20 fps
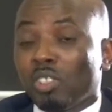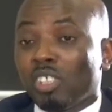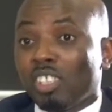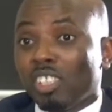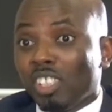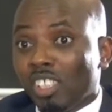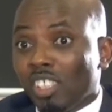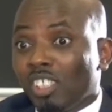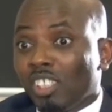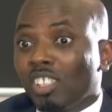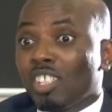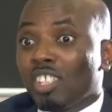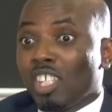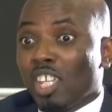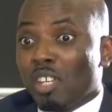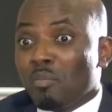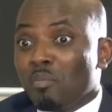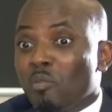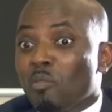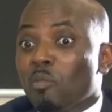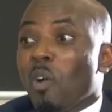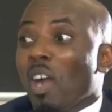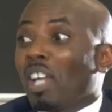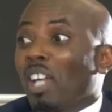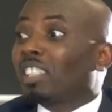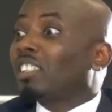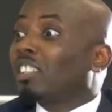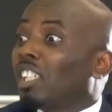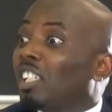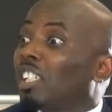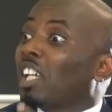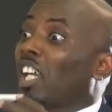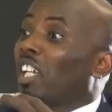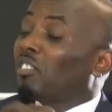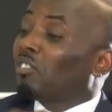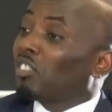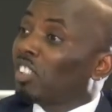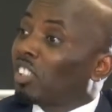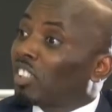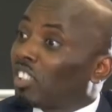teach them what they can
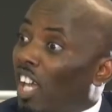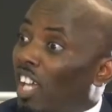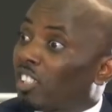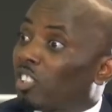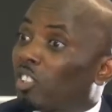research,